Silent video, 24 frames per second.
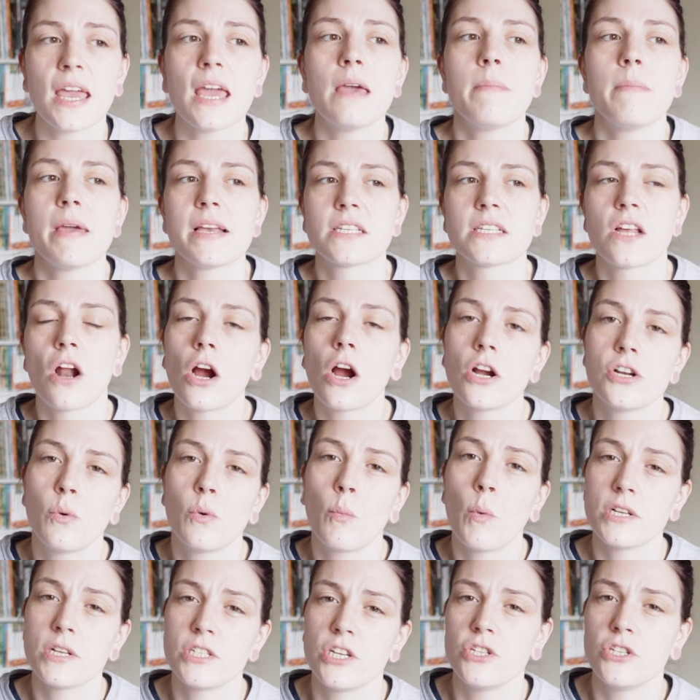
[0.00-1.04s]
it makes it hard to
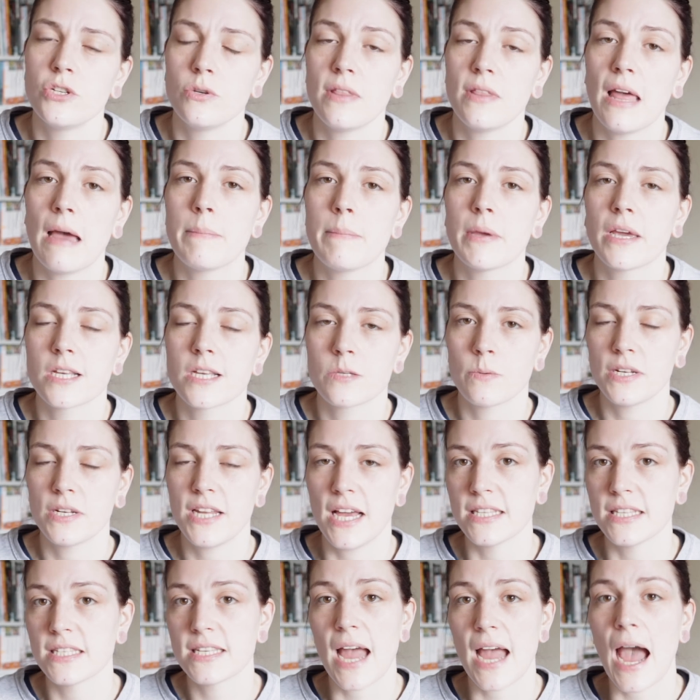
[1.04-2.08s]
want to do that because what
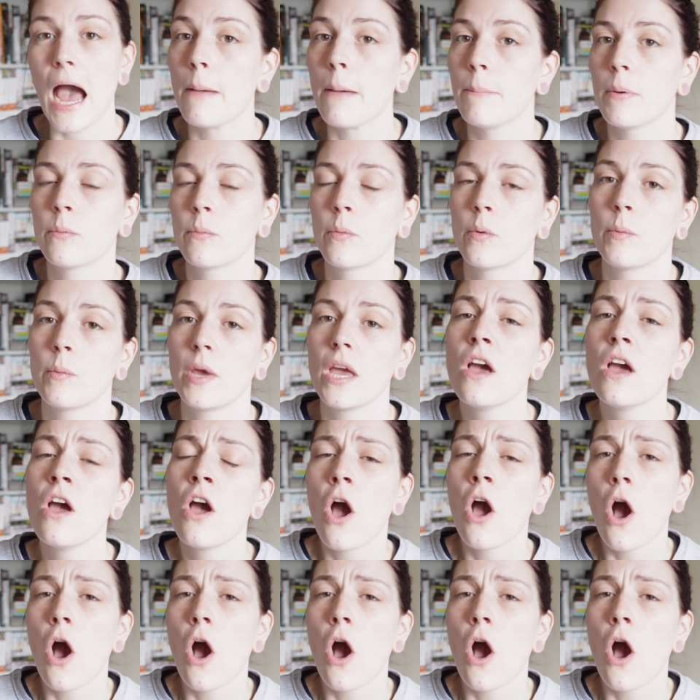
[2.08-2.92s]
tends to happen when we